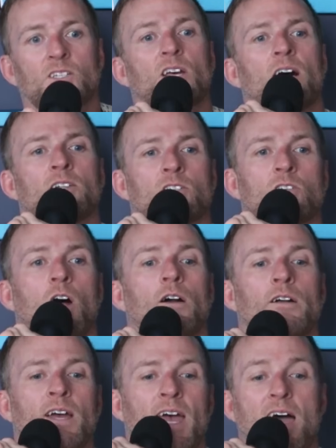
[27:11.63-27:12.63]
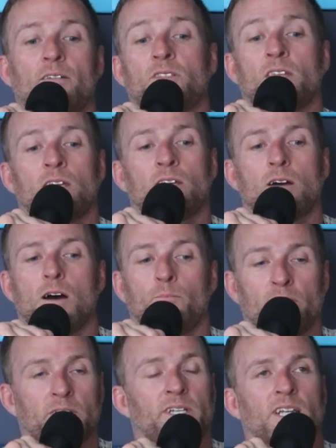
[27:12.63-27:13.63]
does Daria have the
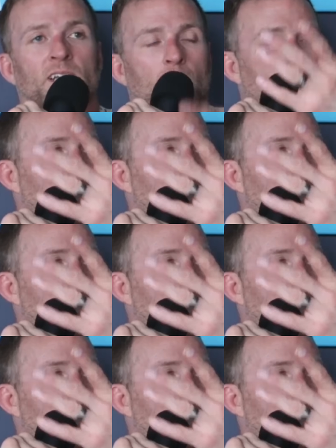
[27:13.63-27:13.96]
ability to get